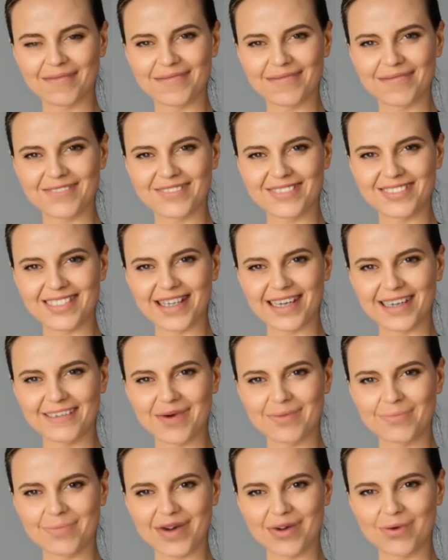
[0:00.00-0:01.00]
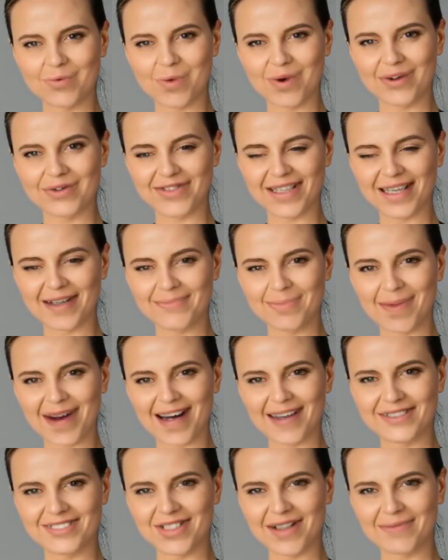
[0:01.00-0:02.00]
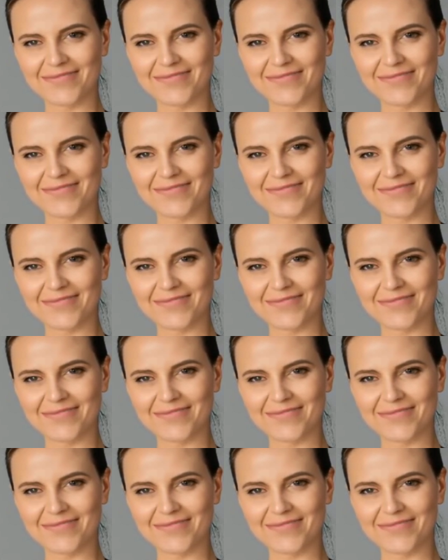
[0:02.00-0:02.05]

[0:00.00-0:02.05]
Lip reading: Seeing the real-world impact